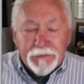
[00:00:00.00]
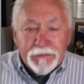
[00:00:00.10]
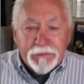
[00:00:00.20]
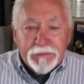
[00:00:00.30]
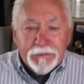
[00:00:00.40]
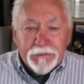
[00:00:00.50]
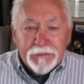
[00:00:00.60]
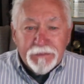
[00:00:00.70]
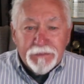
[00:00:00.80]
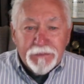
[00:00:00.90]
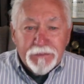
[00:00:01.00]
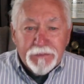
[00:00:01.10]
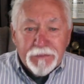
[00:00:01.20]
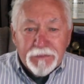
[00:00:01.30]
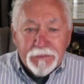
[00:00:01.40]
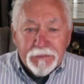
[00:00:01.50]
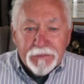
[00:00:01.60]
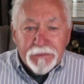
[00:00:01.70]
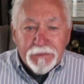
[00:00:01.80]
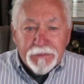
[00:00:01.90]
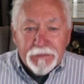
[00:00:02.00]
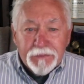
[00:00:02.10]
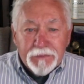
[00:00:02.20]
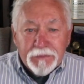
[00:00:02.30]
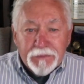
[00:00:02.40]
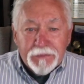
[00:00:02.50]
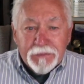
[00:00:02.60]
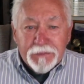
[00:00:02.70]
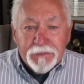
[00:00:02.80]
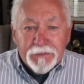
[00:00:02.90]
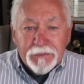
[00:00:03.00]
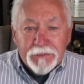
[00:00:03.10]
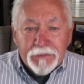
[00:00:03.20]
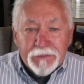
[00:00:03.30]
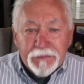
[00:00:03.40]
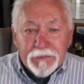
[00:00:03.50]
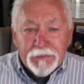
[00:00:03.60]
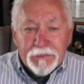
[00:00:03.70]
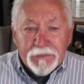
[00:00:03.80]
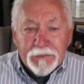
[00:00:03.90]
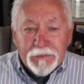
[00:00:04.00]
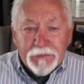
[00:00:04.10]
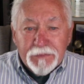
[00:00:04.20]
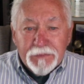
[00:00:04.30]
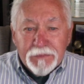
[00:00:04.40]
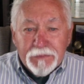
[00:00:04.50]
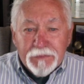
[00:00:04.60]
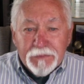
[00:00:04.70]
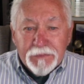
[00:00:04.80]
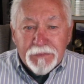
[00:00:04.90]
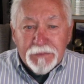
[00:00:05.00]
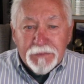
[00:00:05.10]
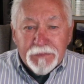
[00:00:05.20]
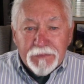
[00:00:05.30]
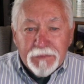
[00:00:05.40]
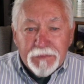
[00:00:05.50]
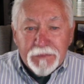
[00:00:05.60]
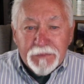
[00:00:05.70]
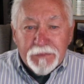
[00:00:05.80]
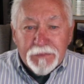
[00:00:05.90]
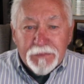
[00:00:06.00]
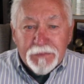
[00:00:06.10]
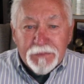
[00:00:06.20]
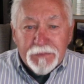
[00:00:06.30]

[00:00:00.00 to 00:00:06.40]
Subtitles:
(not speaking)